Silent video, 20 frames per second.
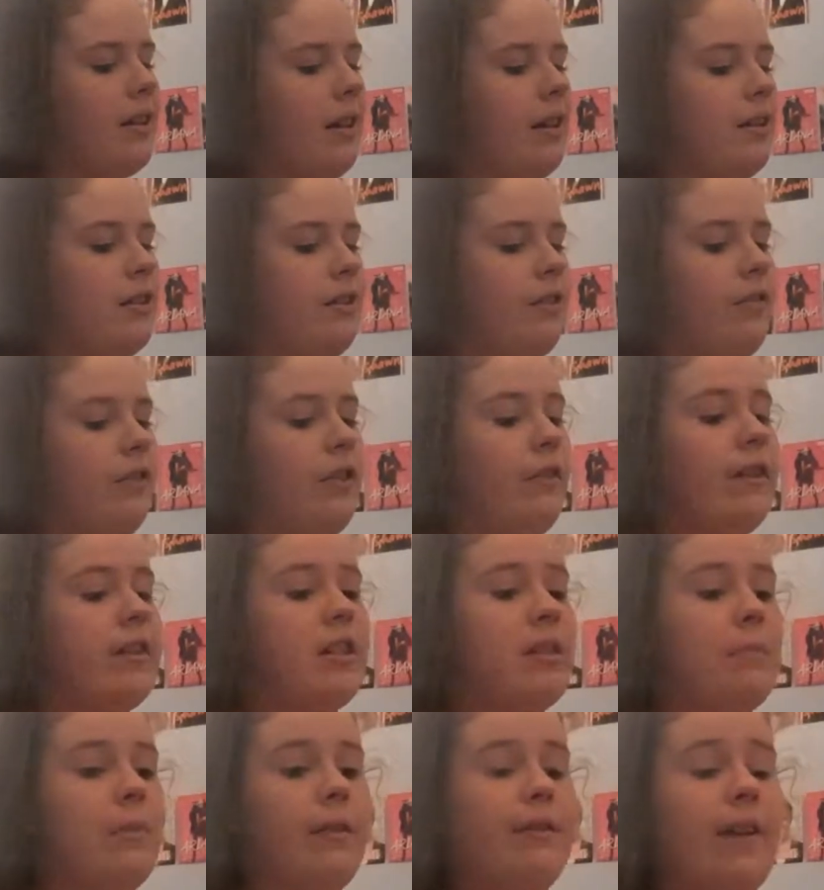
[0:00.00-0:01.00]
And for the
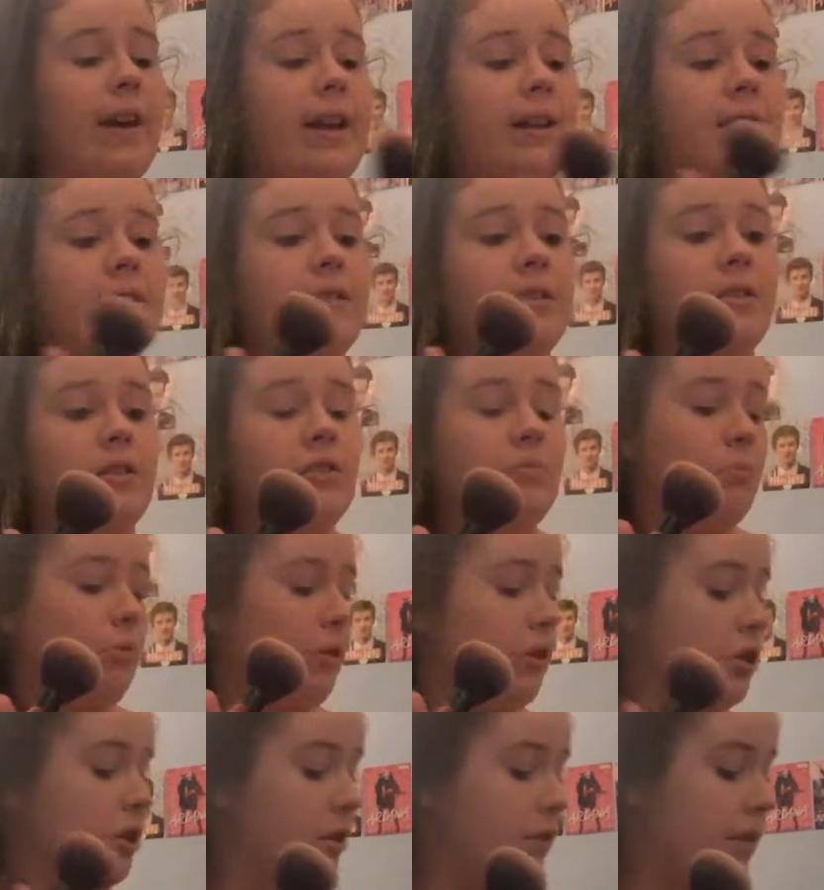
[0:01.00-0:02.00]
rest of my face, I
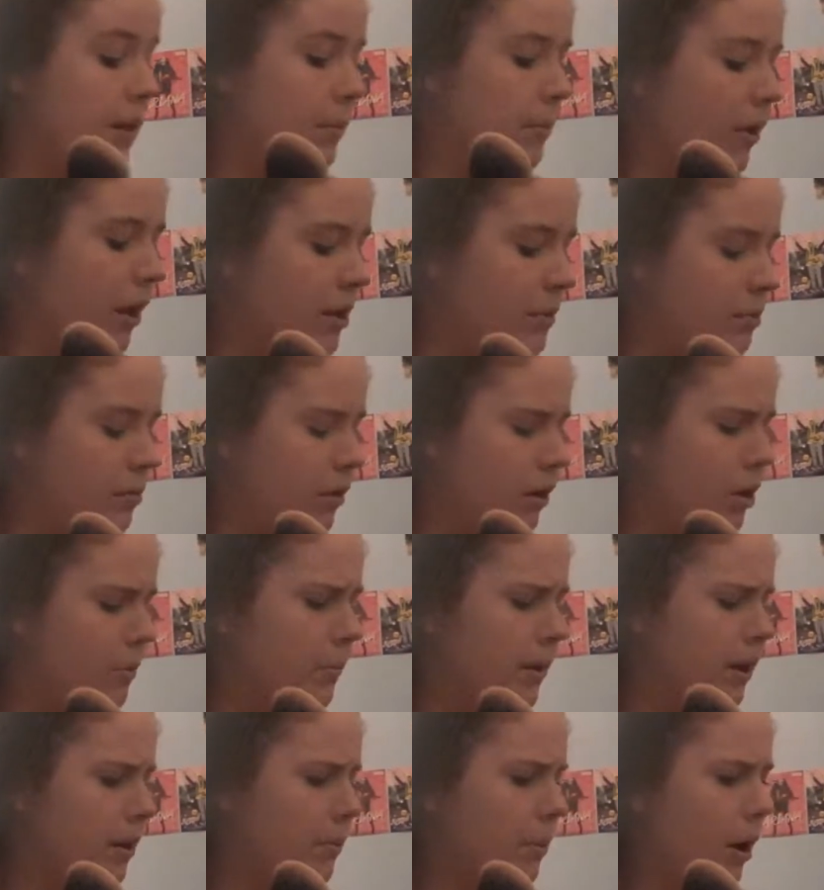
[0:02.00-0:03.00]
probably should have said first before
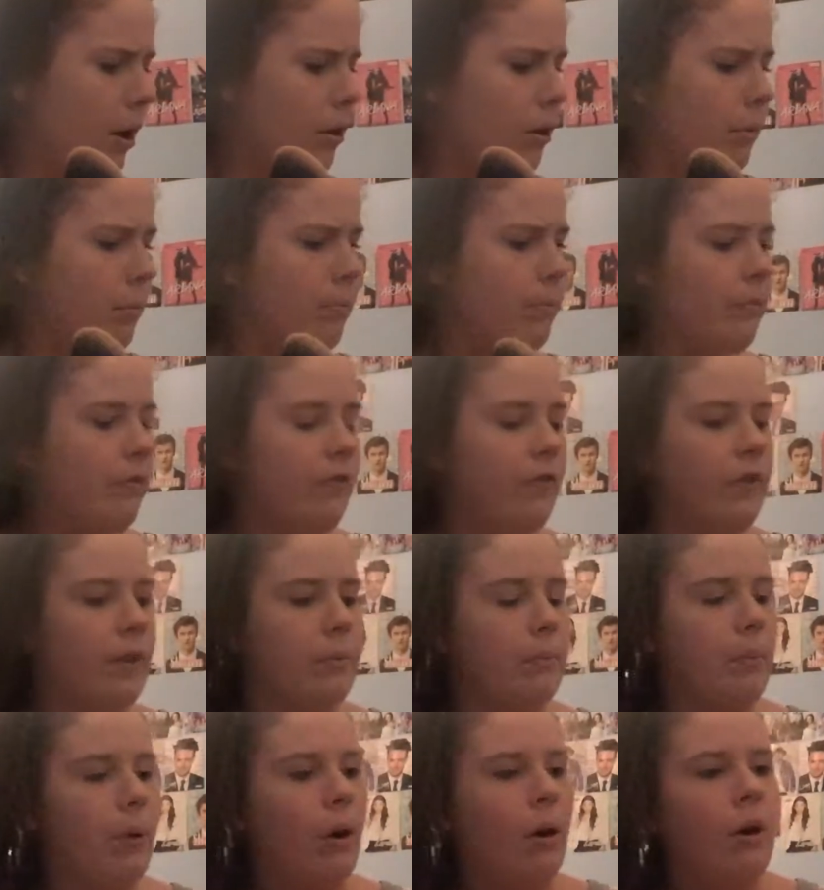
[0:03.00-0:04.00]
opening the
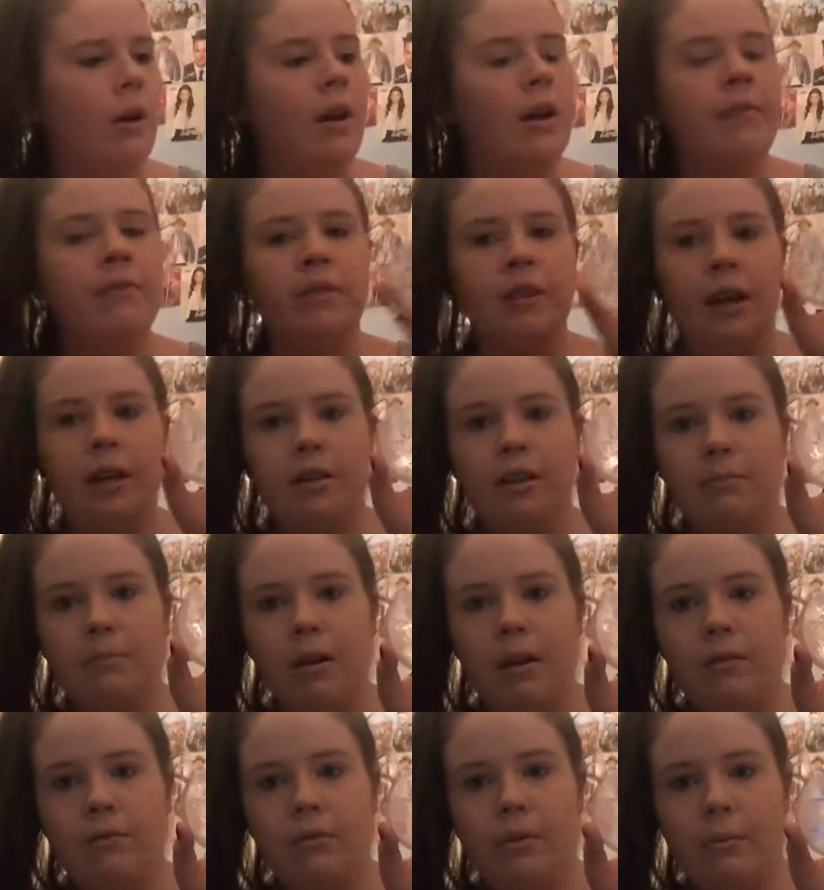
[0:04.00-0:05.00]
pot, I use
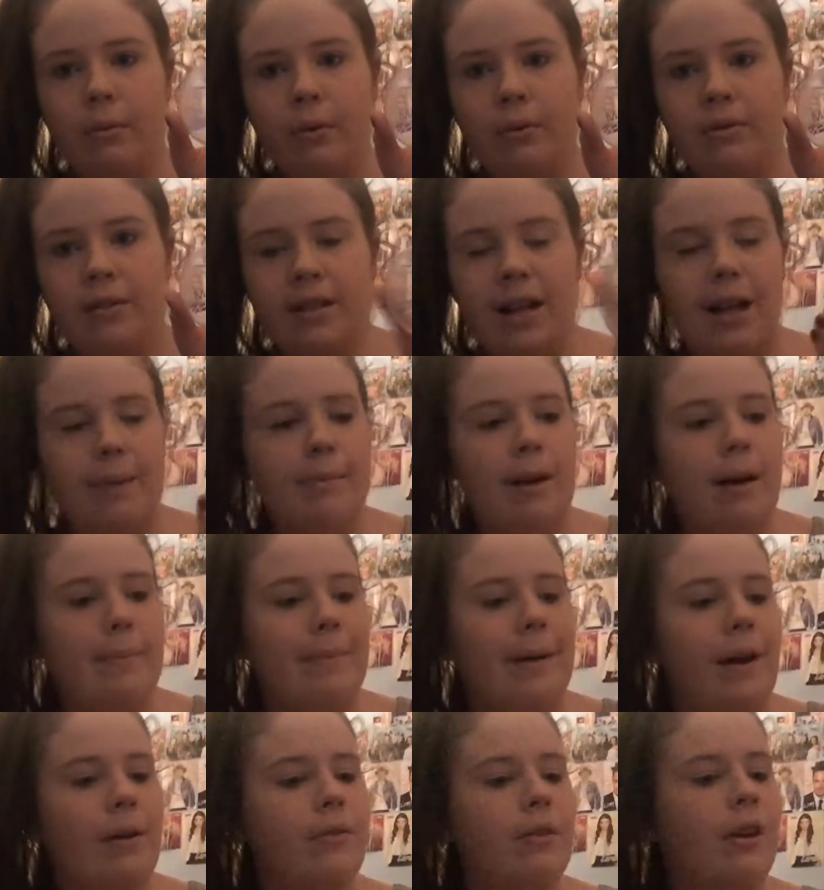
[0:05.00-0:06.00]
my Rimmel Stay
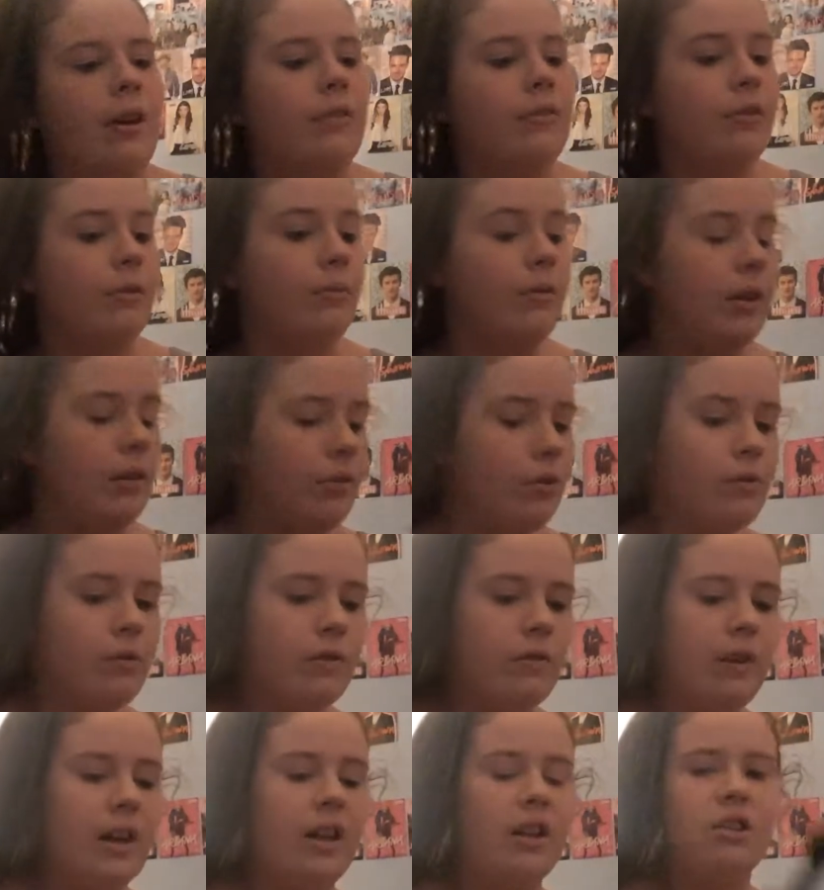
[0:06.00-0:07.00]
Matte powder from
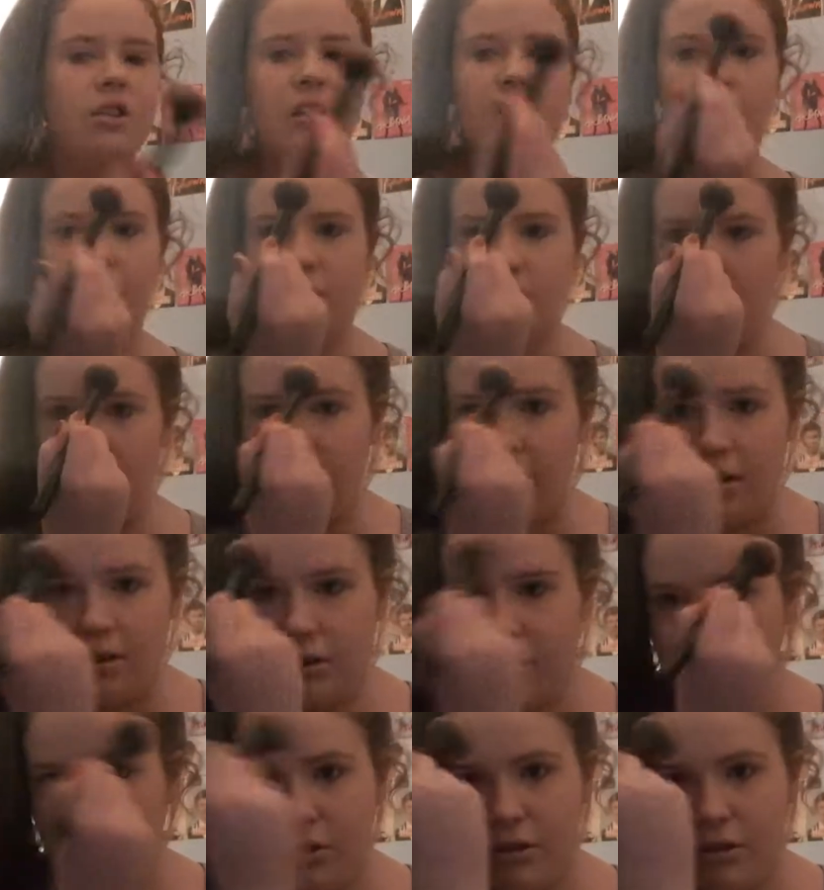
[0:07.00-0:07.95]
Rimmel's range in the shade